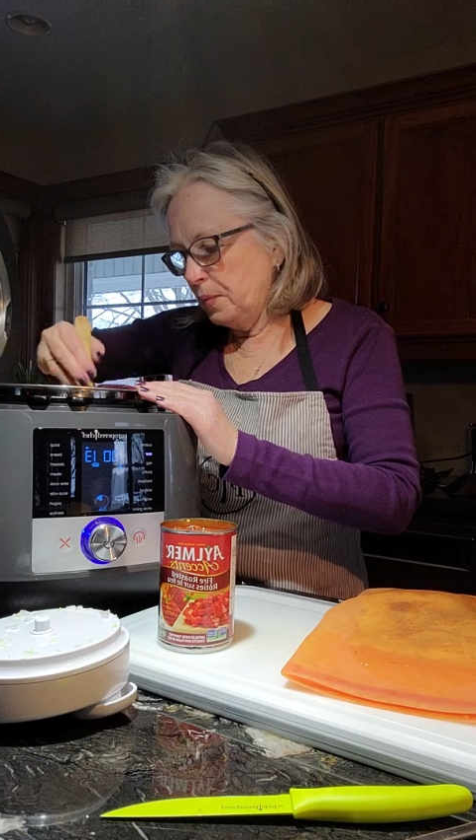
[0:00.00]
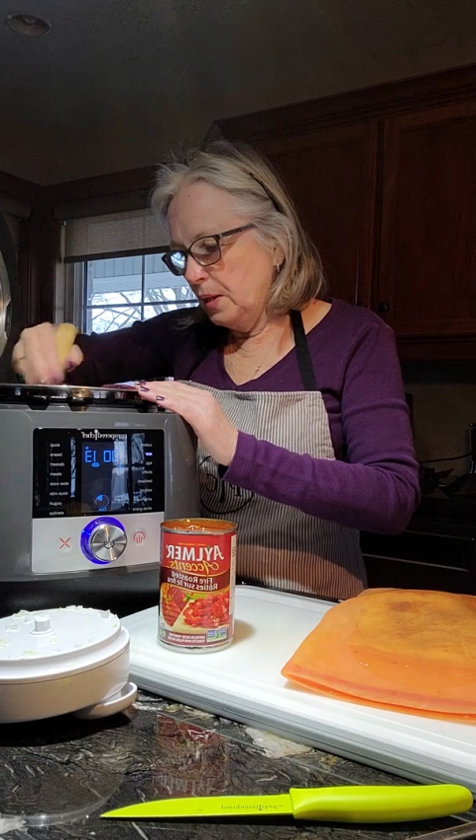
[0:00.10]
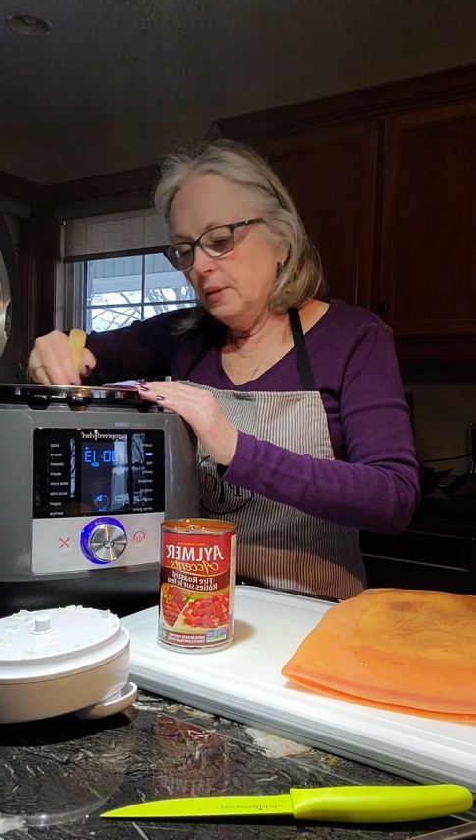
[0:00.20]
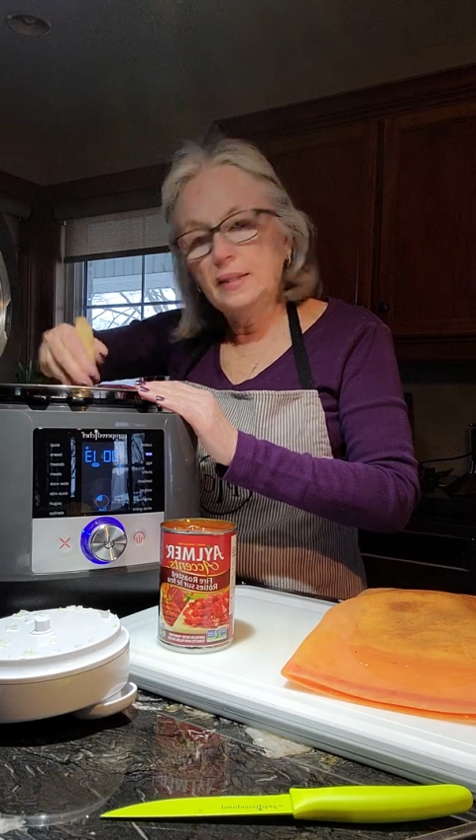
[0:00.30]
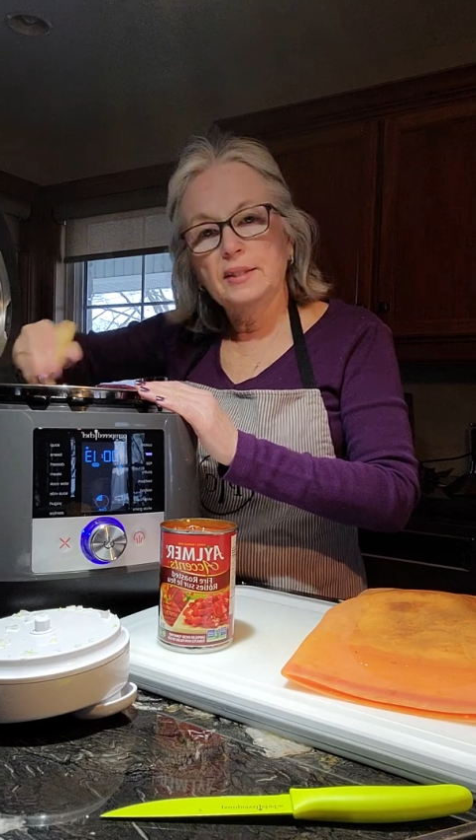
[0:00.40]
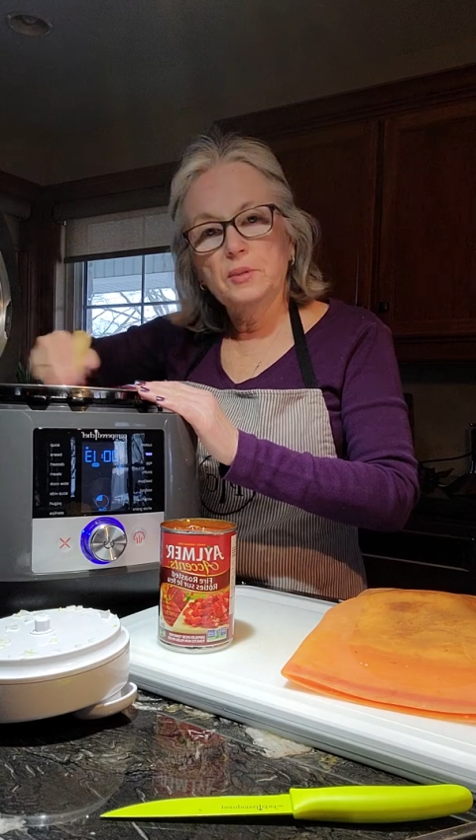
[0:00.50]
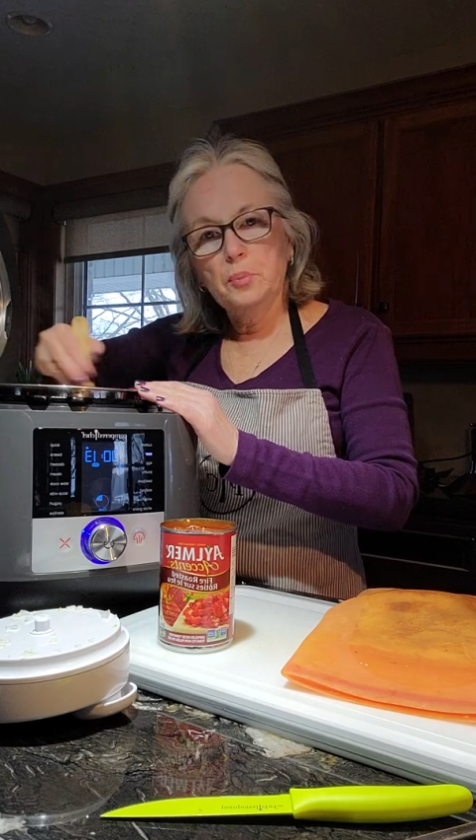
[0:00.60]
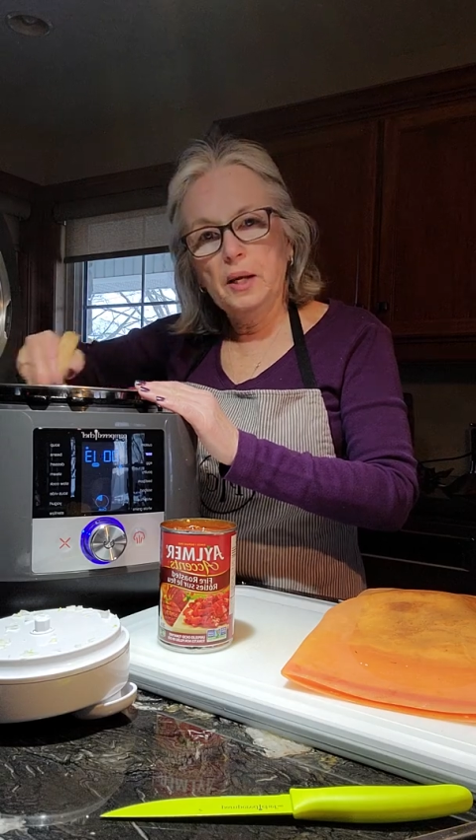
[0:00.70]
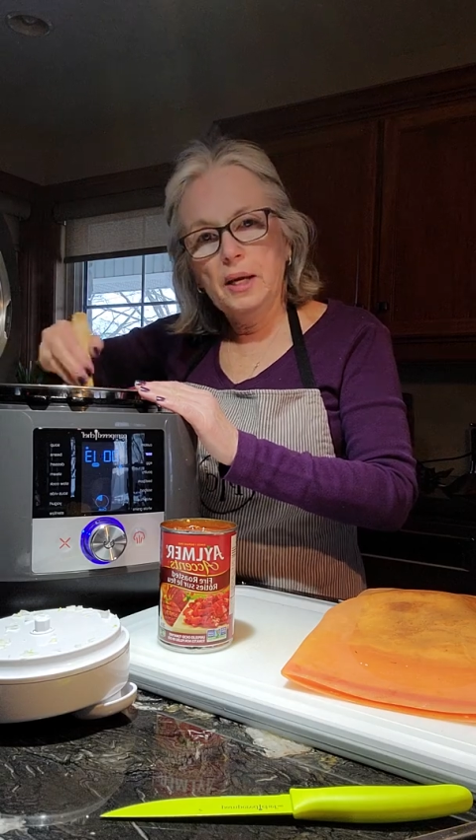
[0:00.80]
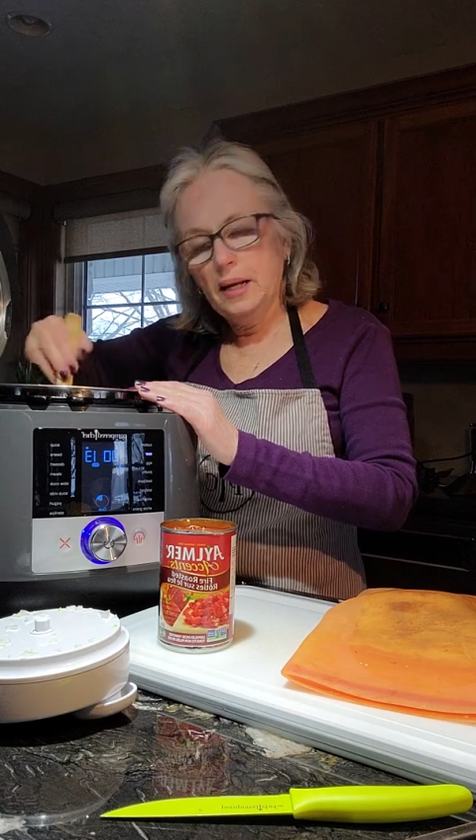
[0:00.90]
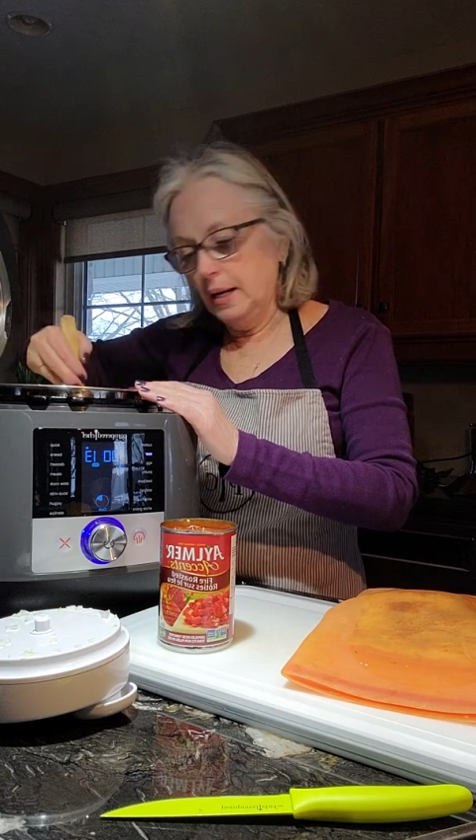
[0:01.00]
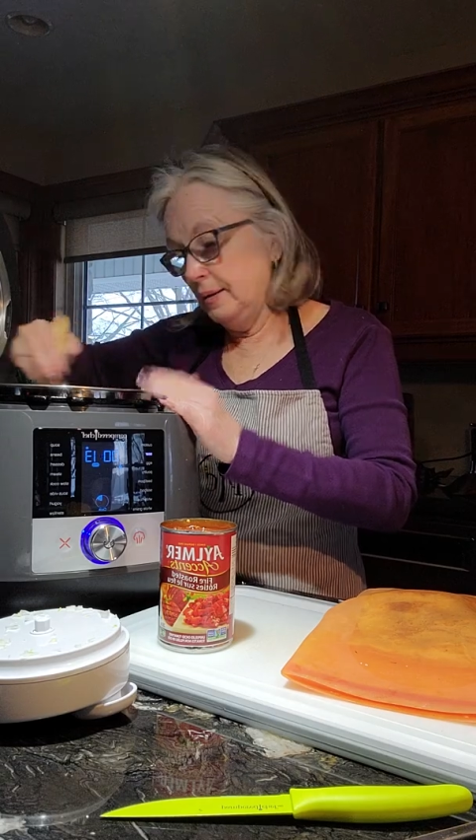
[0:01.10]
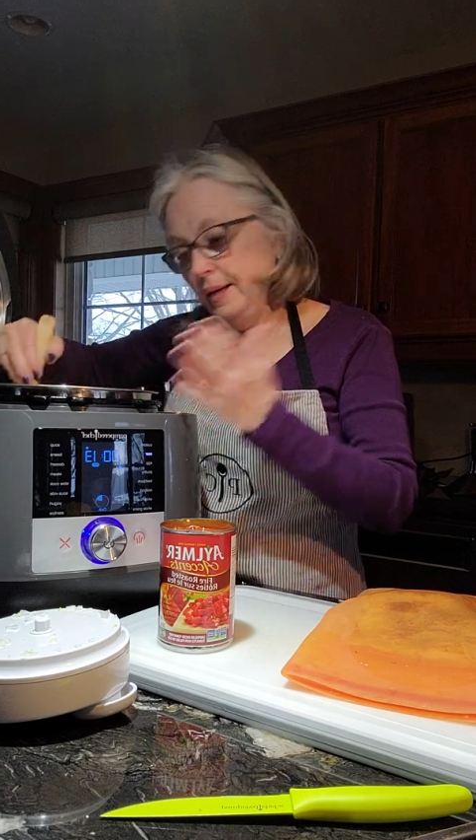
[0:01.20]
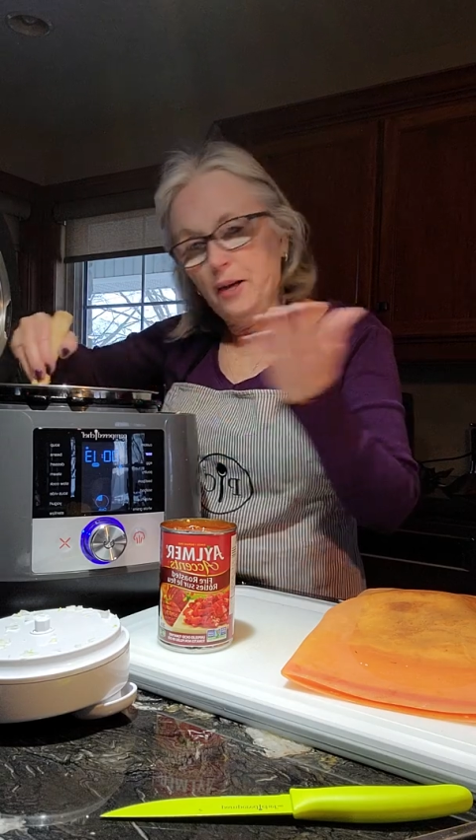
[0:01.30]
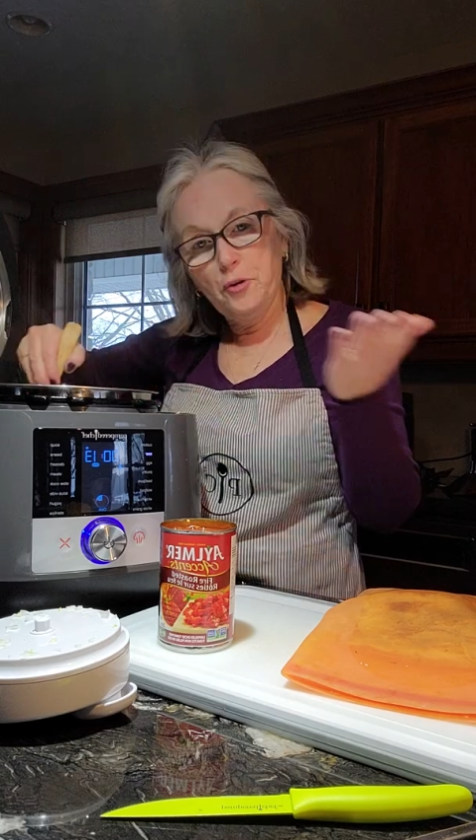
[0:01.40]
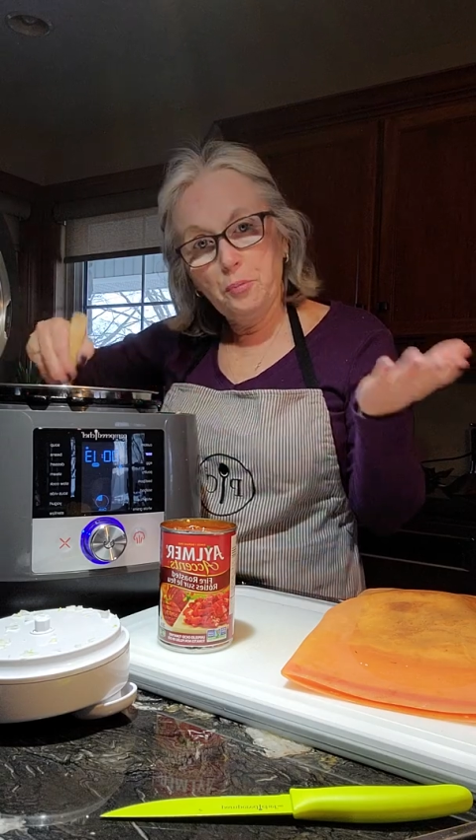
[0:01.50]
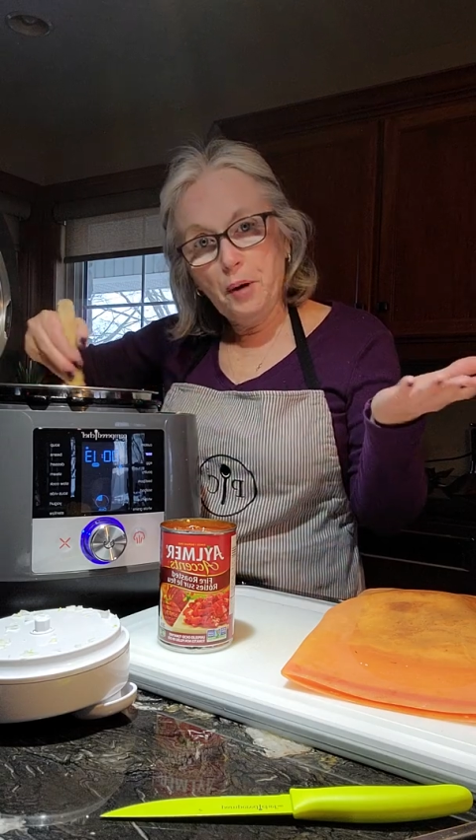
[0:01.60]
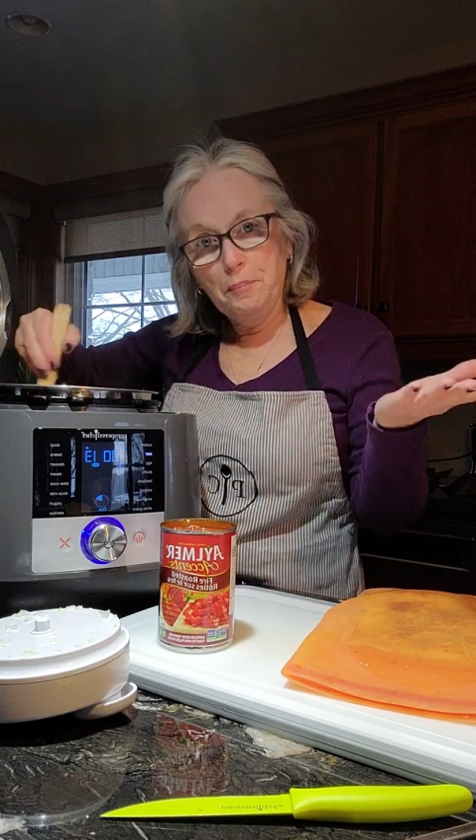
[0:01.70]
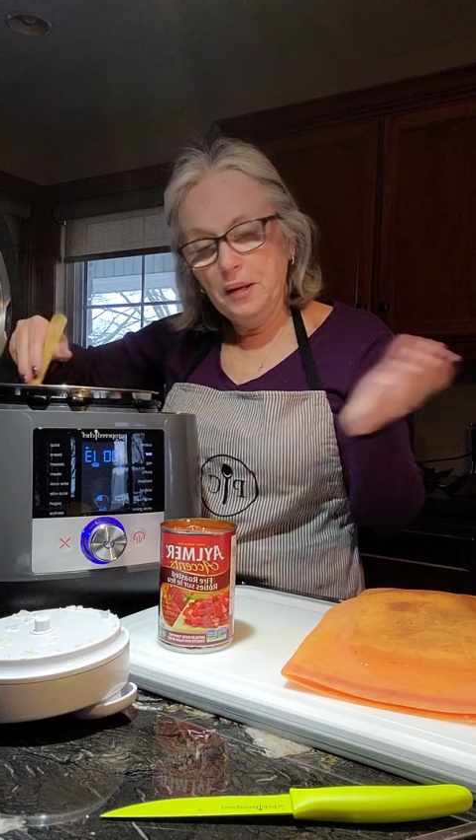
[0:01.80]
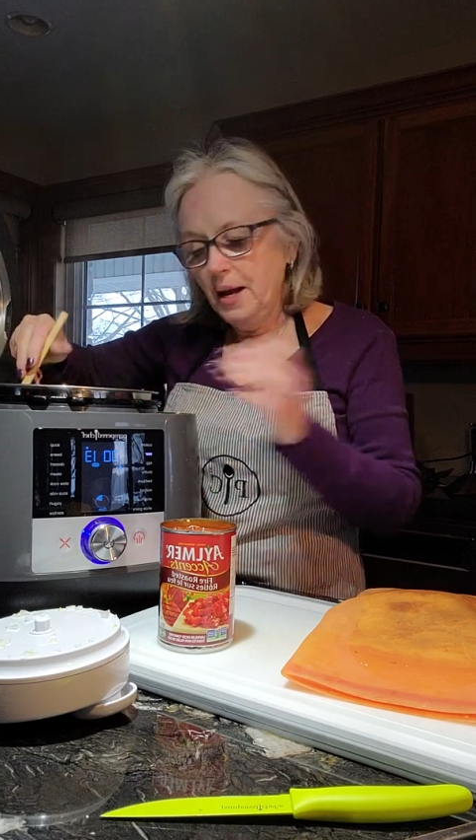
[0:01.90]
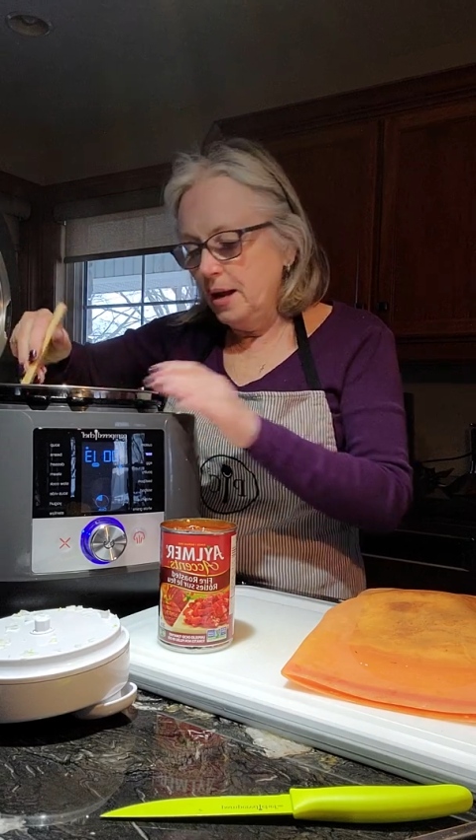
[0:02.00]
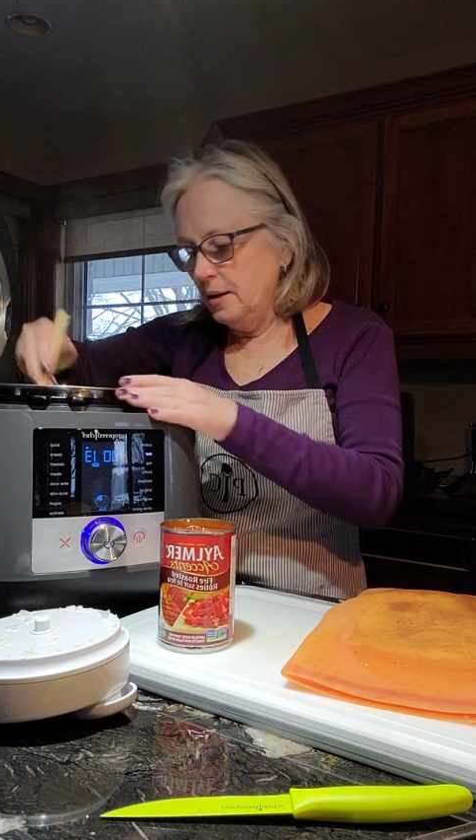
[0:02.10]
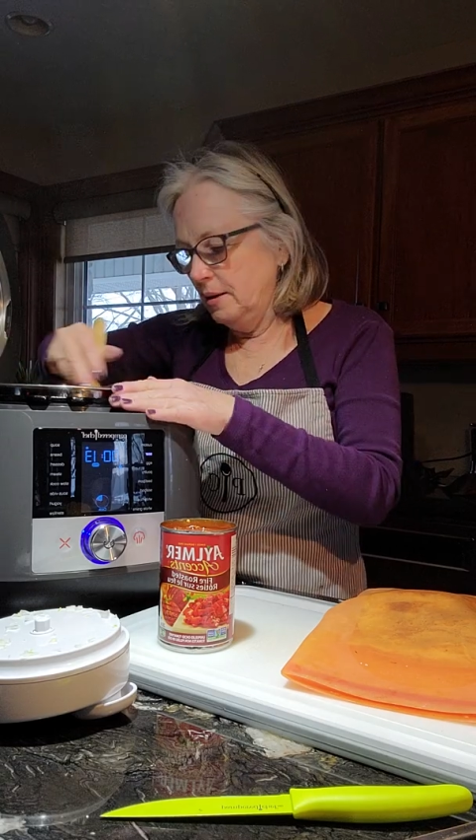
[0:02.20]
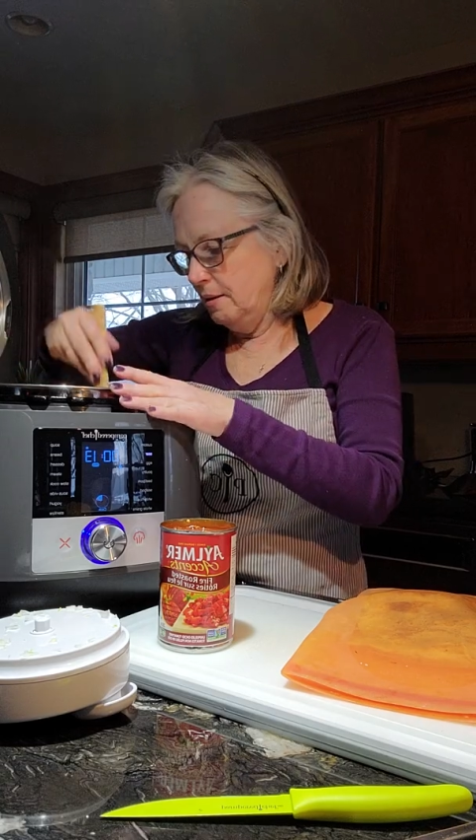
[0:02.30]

this week. Now they're prepped ahead.